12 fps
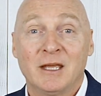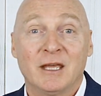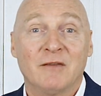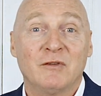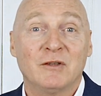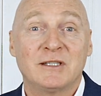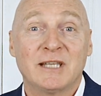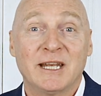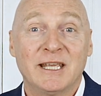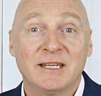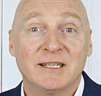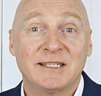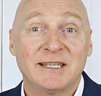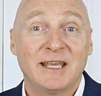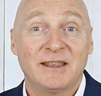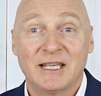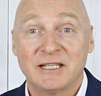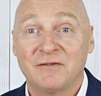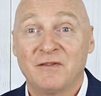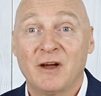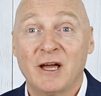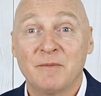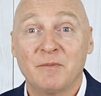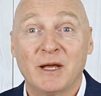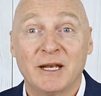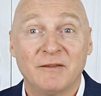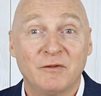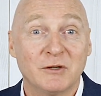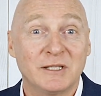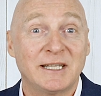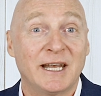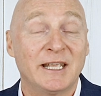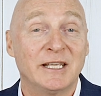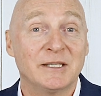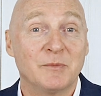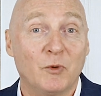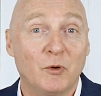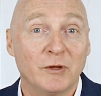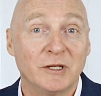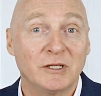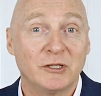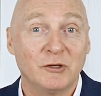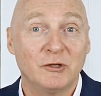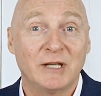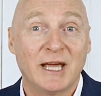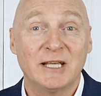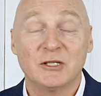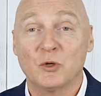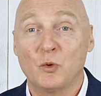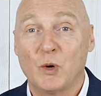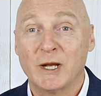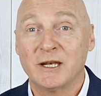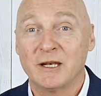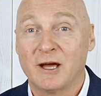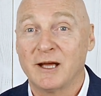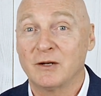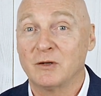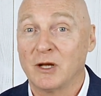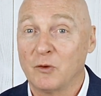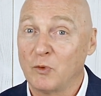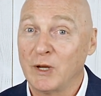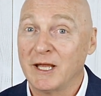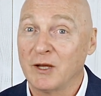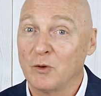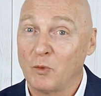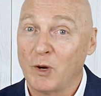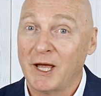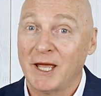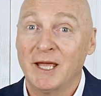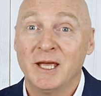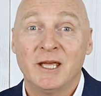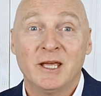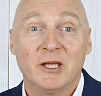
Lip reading: If you study interstate, that's fine, but if your study is more than 2 days or 1 night a week away,